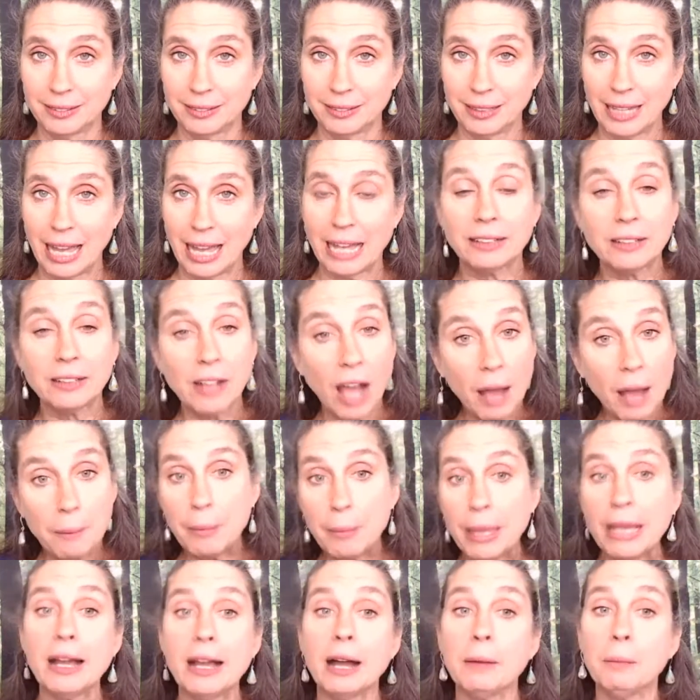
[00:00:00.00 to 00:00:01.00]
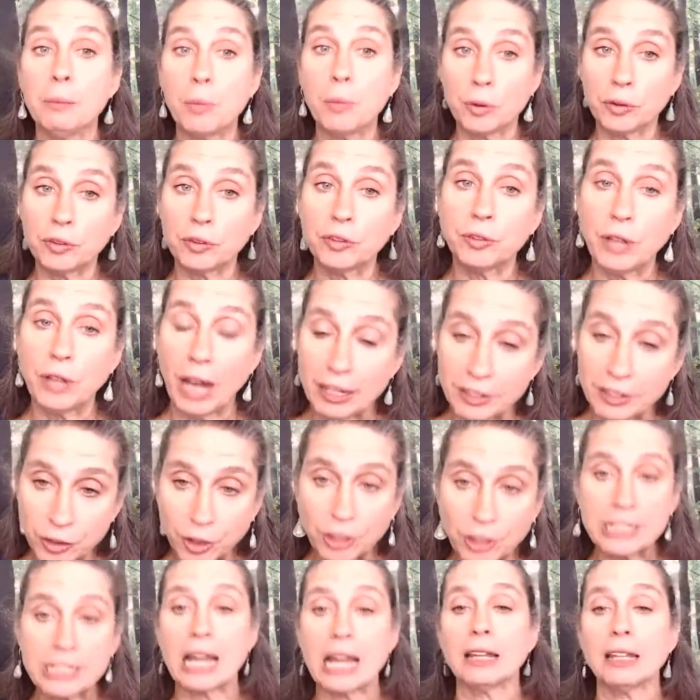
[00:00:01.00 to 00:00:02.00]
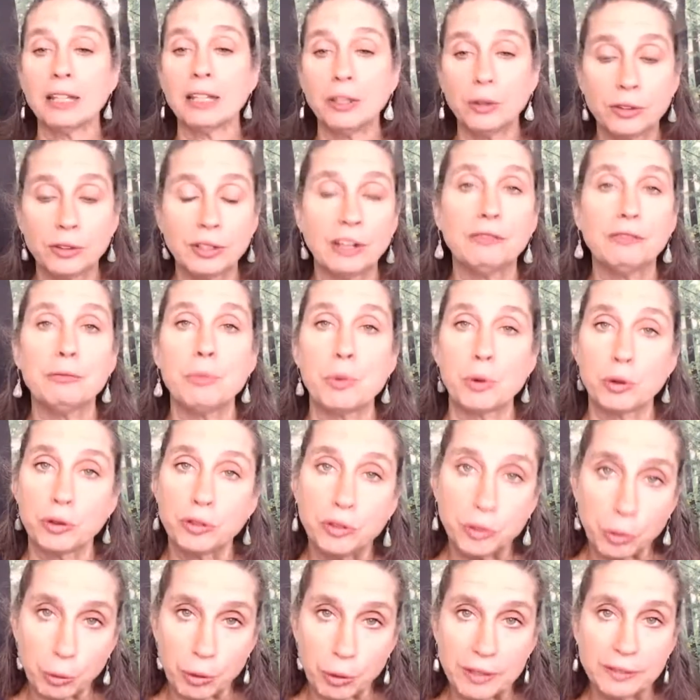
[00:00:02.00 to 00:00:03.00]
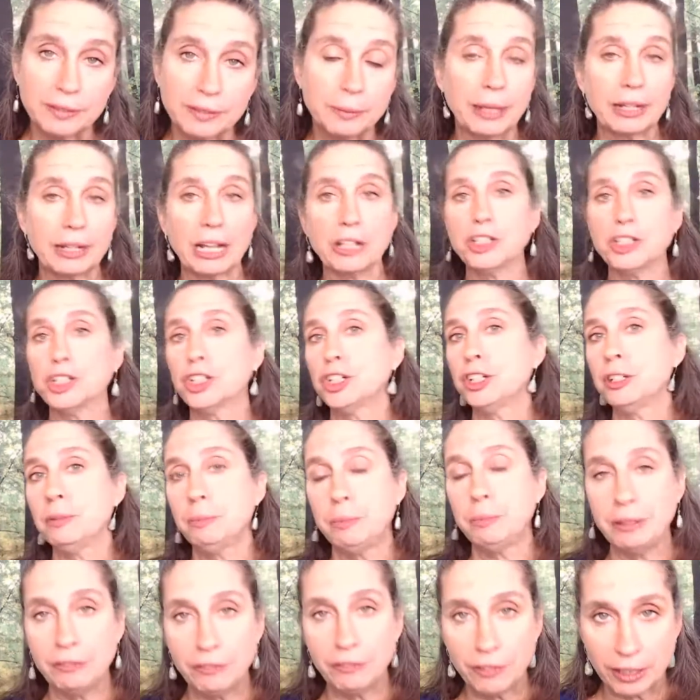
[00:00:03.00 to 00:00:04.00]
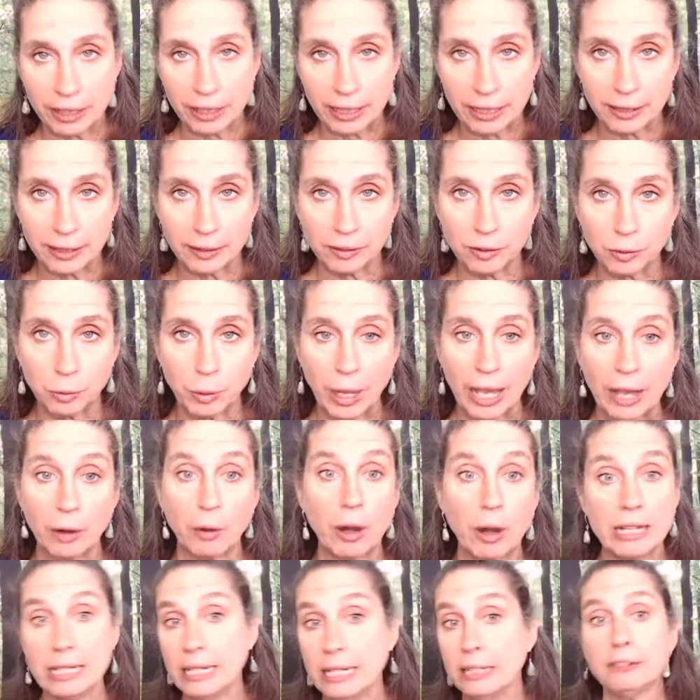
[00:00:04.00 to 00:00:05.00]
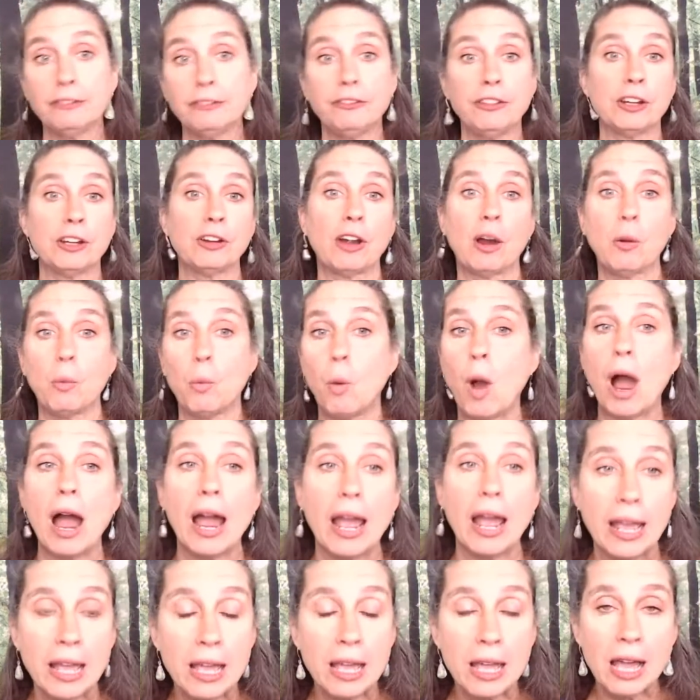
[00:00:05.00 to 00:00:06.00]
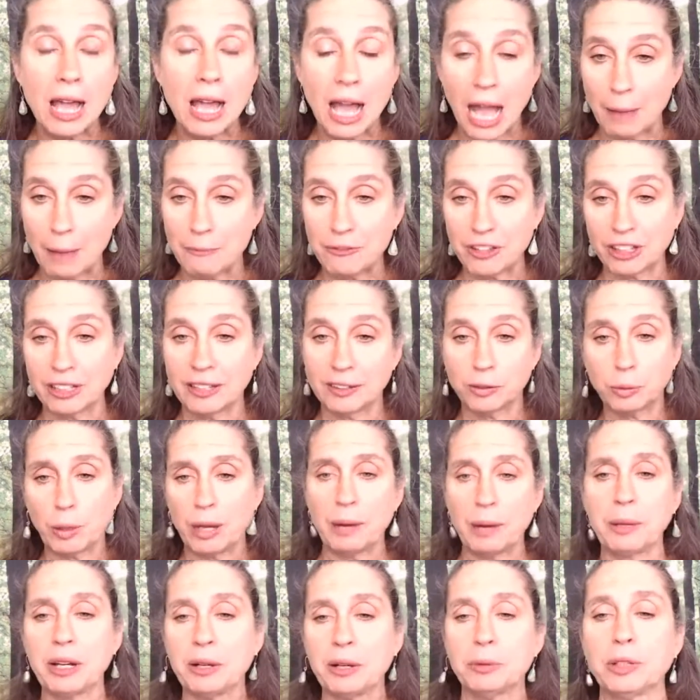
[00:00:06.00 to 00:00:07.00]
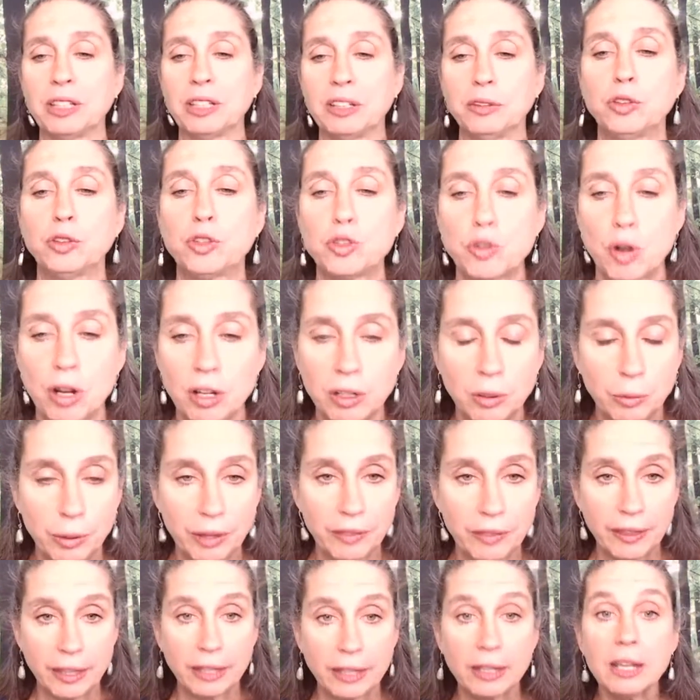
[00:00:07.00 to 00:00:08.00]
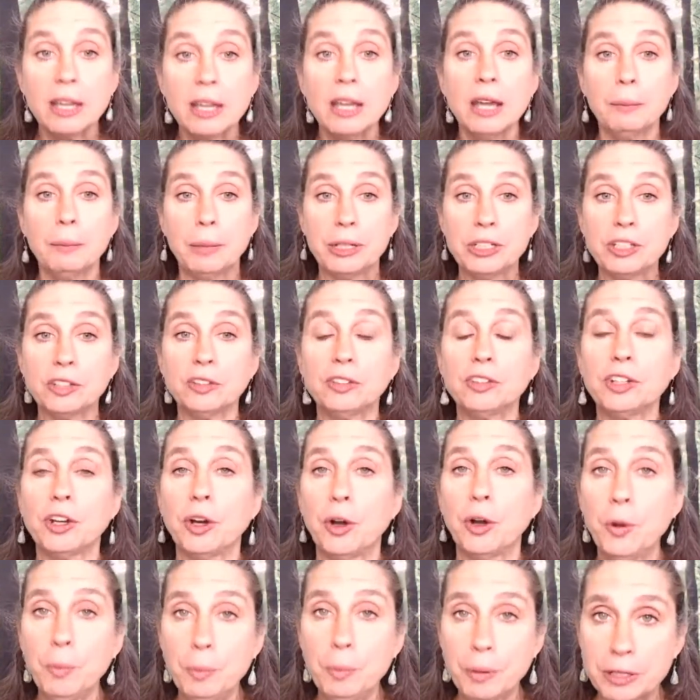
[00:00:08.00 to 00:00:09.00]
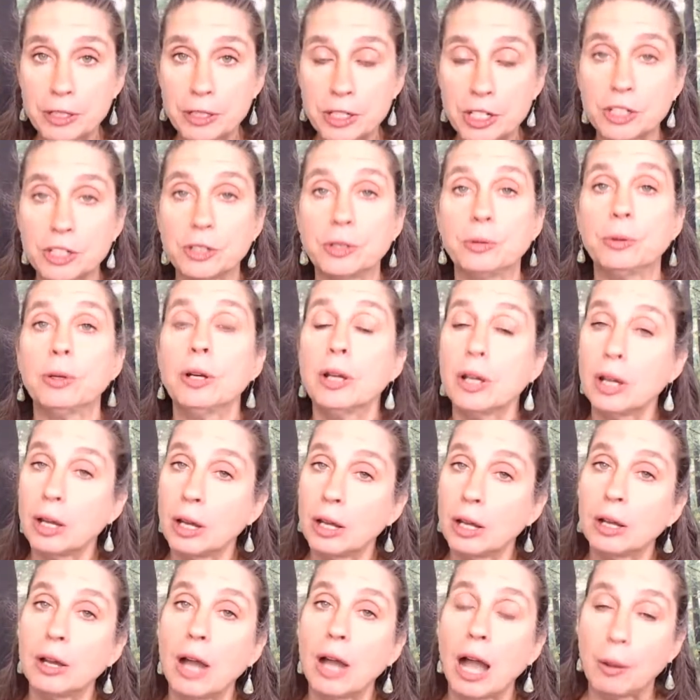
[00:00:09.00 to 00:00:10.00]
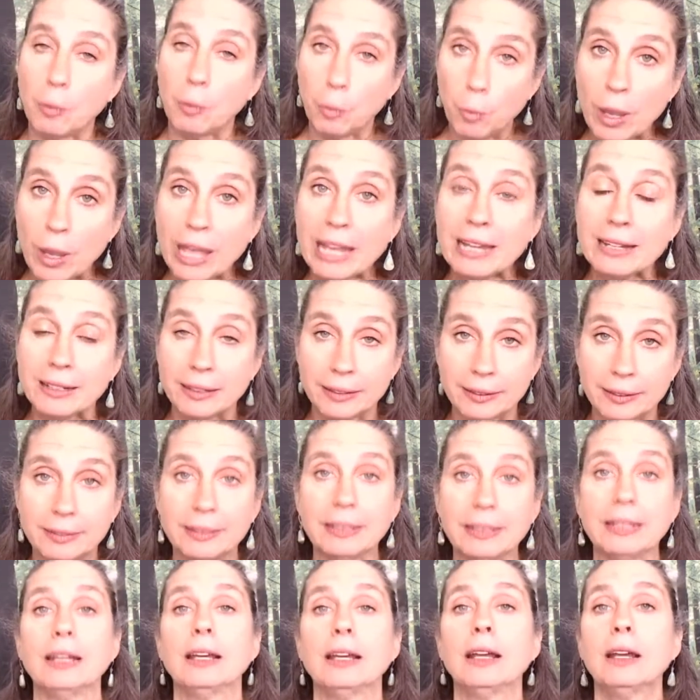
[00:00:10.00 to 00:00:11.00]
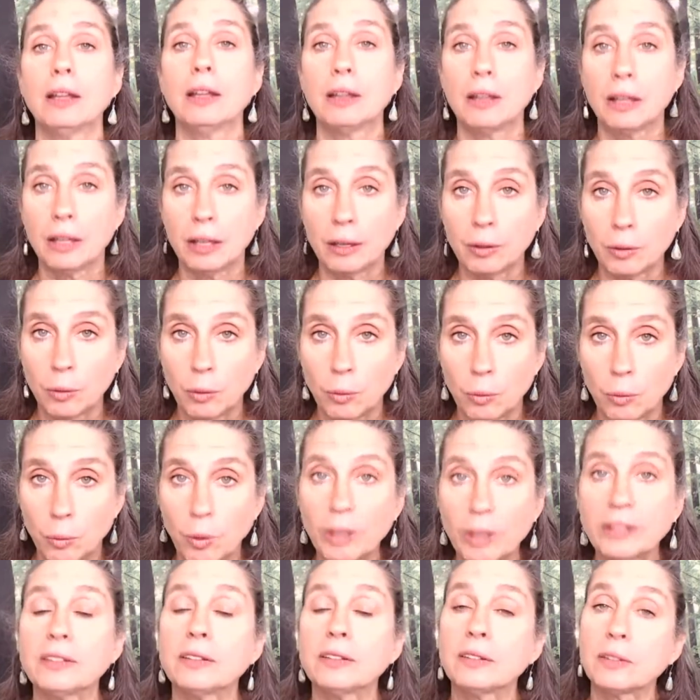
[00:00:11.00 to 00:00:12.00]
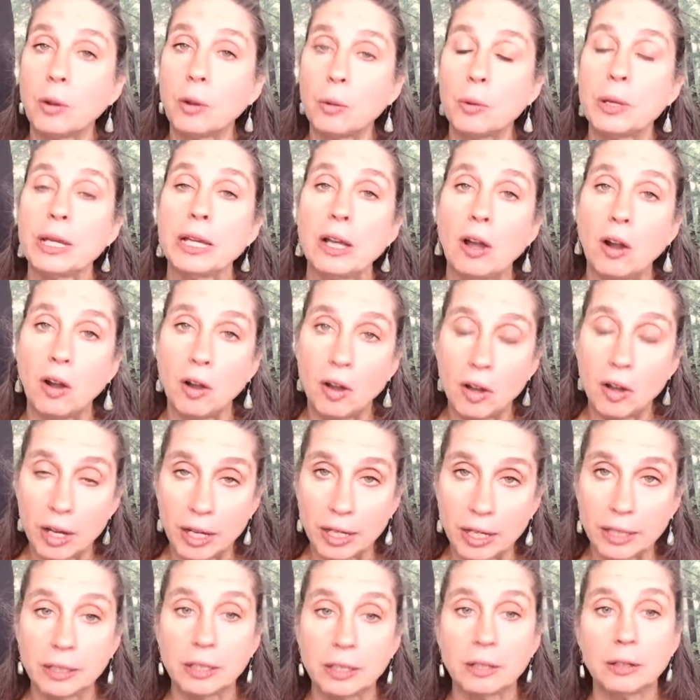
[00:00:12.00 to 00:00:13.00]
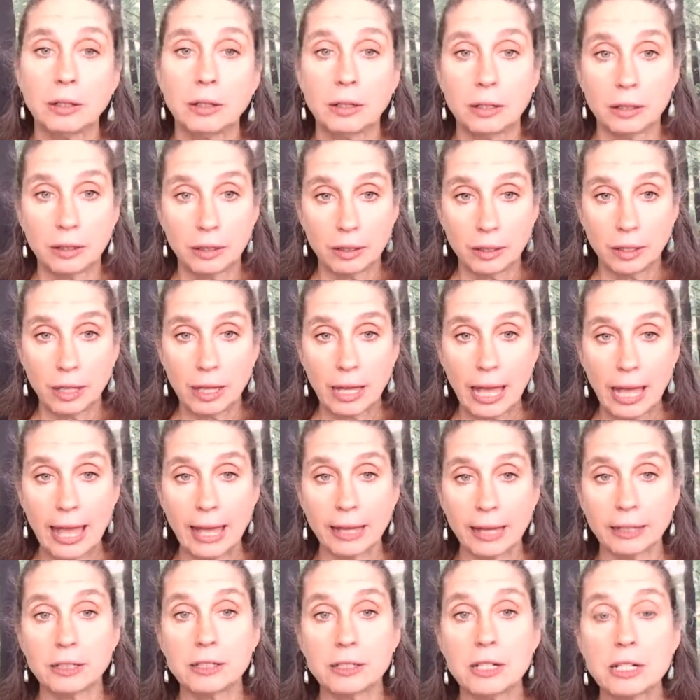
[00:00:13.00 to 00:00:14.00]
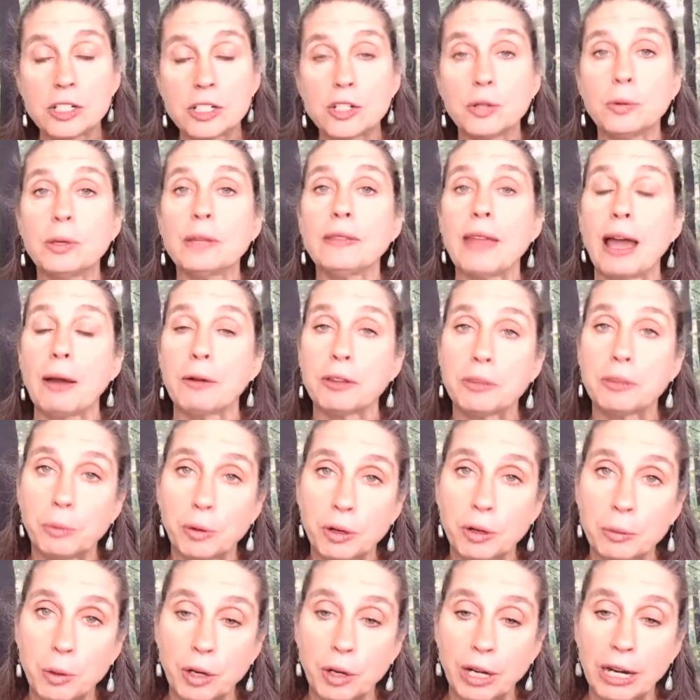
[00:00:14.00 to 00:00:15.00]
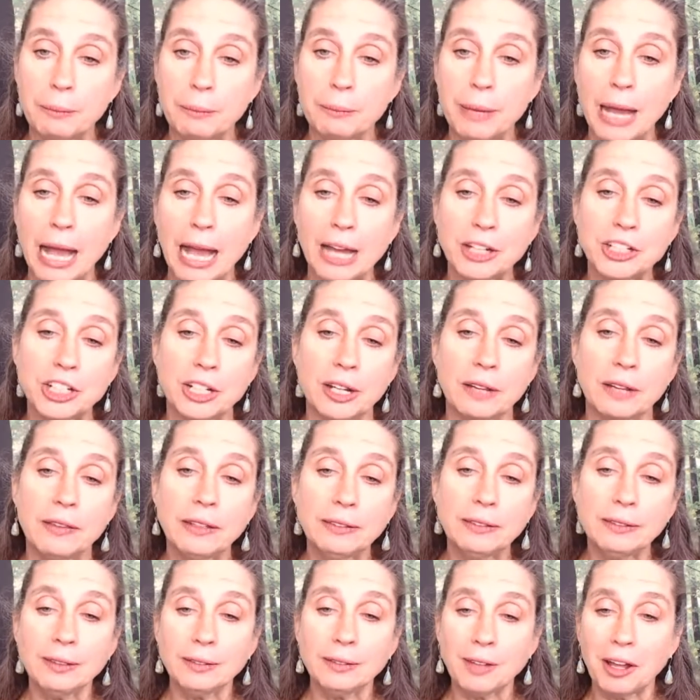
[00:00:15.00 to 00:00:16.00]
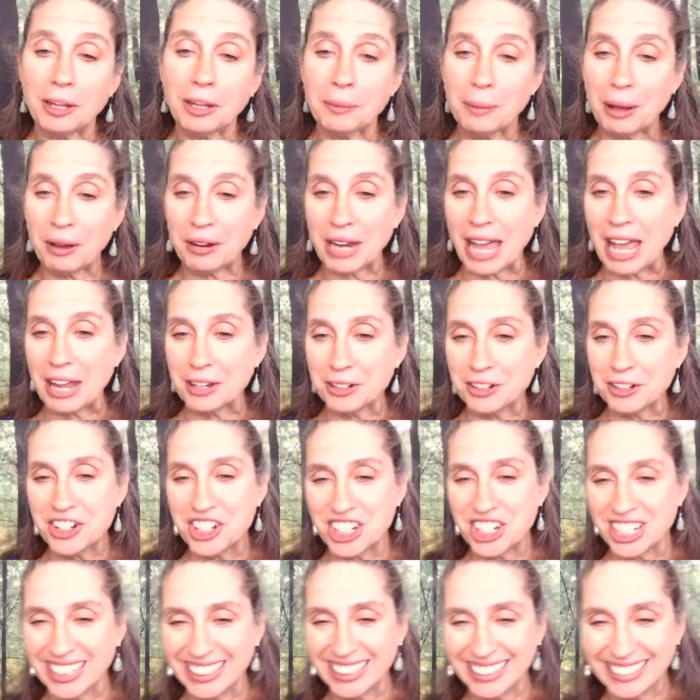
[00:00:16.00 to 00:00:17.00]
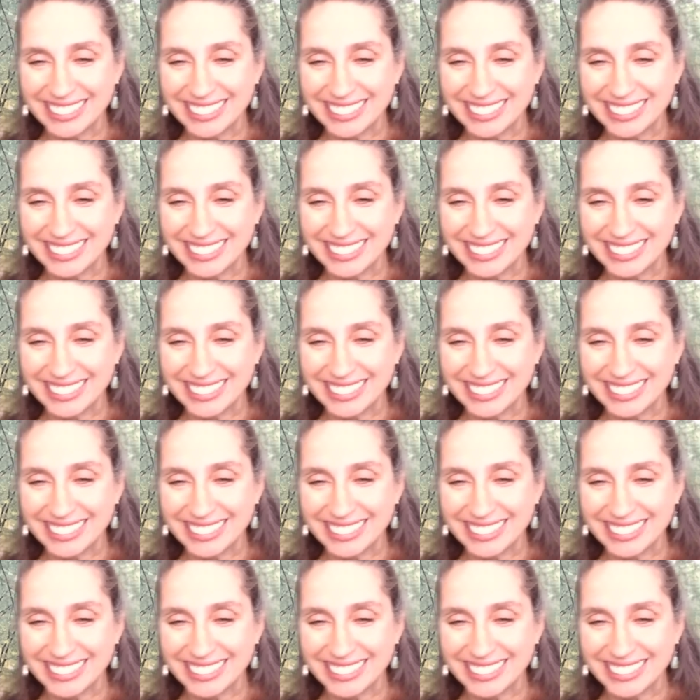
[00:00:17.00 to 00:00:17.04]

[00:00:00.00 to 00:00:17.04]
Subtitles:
And not not start telling yourself more stories about, I shouldn't be feeling this way, or I need to figure out why I'm feeling this way and I'm going to really struggle with it. But just to open to witnessing what's going on and doing that with more and more compassion. And this is all about energy.